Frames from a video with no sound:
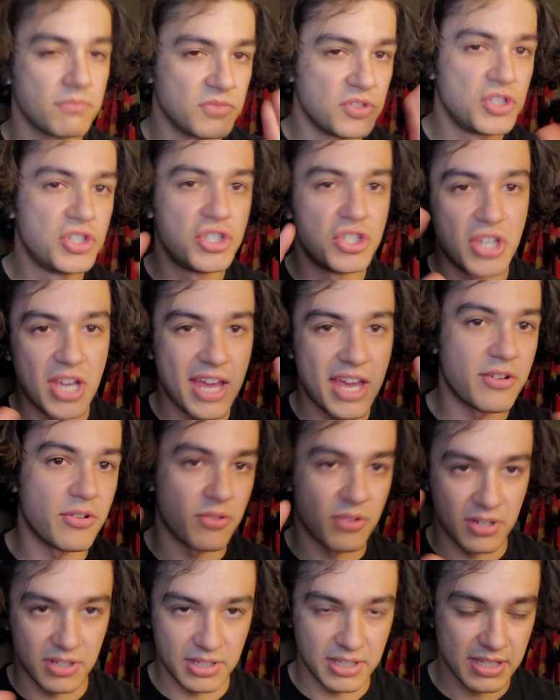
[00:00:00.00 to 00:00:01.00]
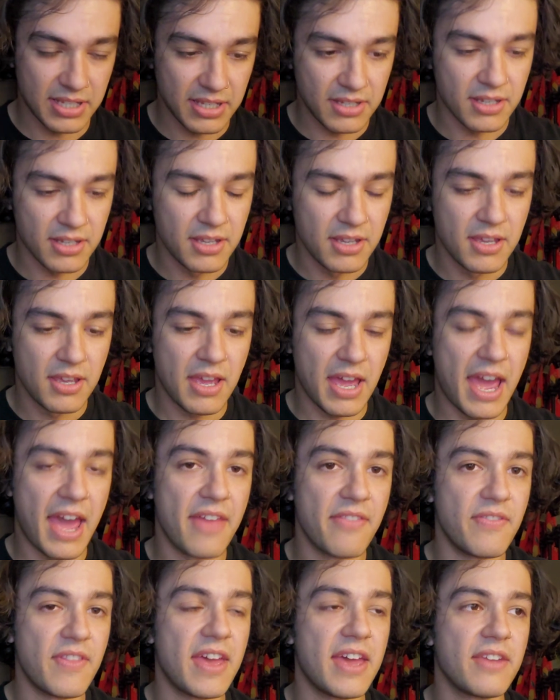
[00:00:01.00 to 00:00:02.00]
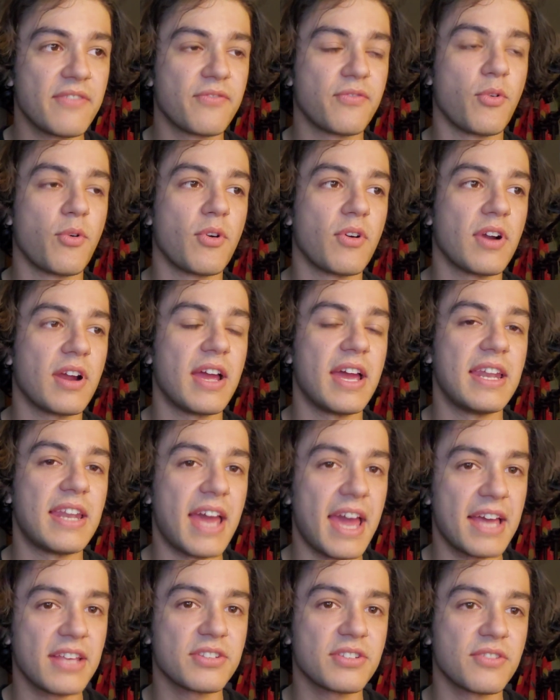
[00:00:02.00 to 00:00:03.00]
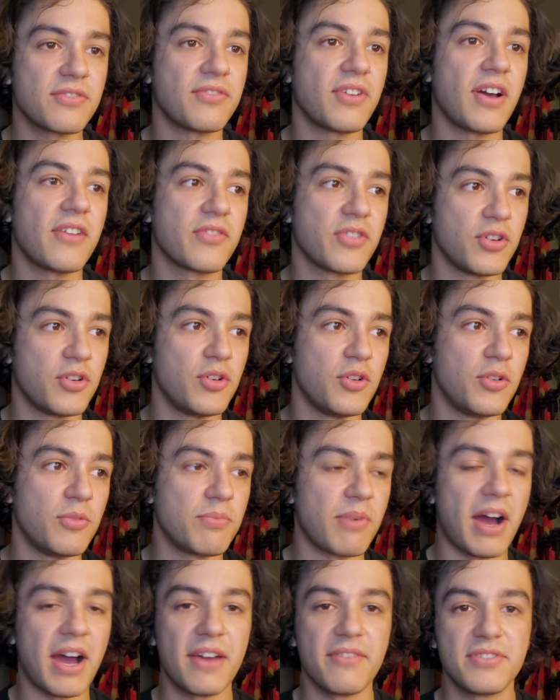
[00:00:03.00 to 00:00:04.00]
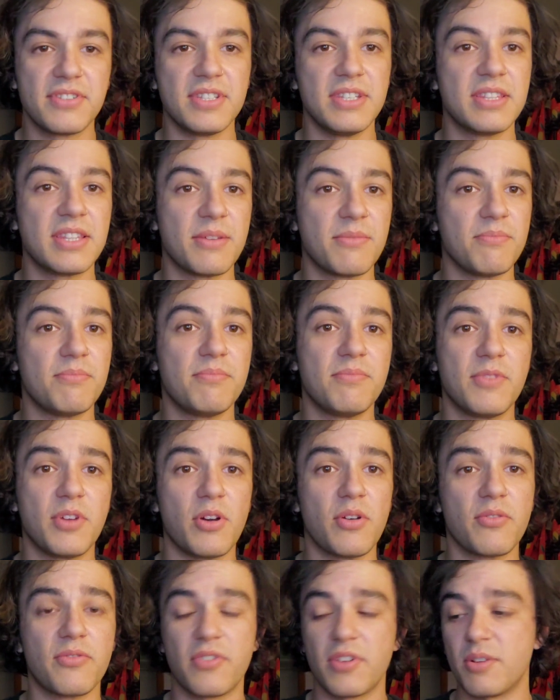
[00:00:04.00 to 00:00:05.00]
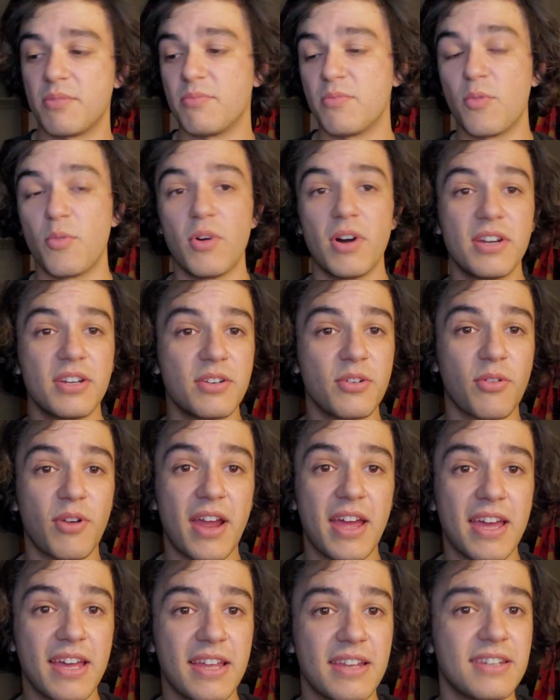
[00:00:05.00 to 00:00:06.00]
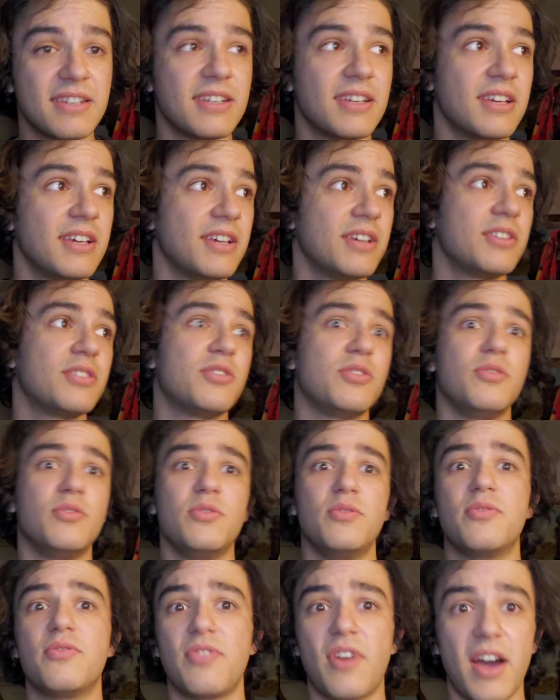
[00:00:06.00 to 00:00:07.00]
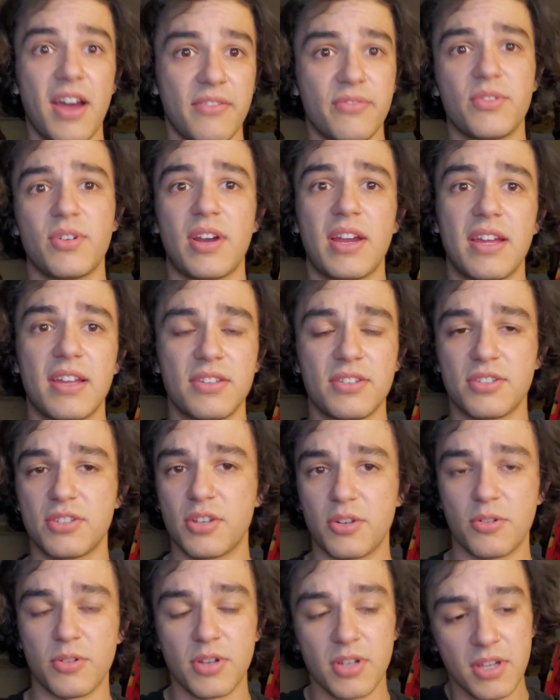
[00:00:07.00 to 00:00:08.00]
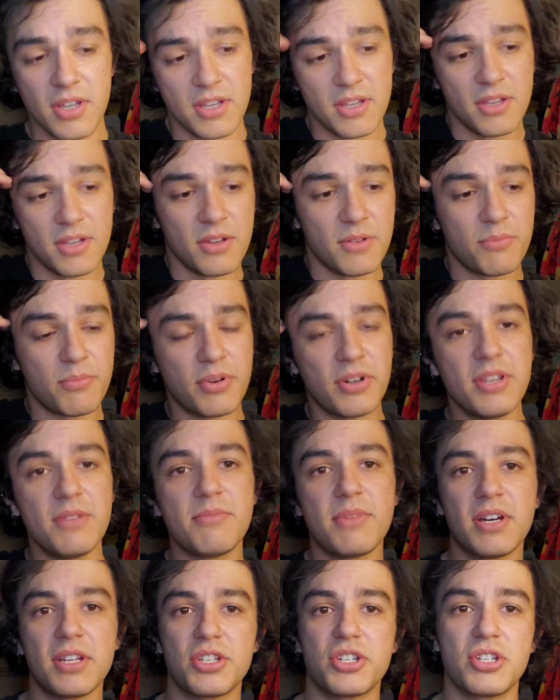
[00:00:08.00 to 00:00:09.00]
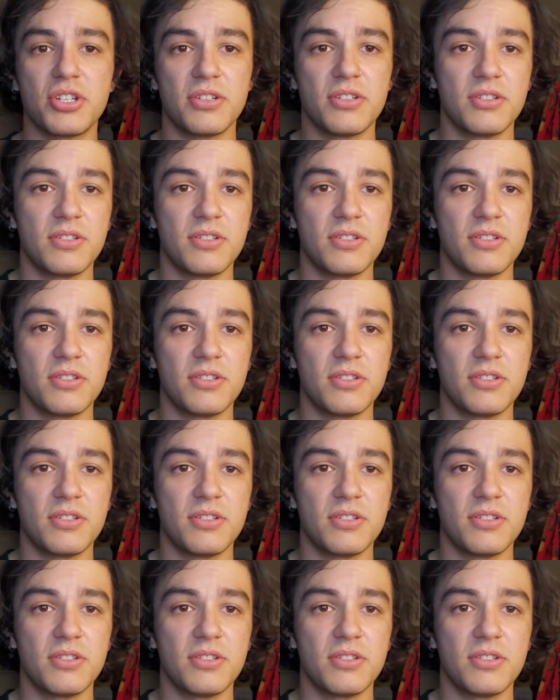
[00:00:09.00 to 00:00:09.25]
generally. And then for an SR5 coupe, I've seen them go from 1 grand to 5 grand. So pretty much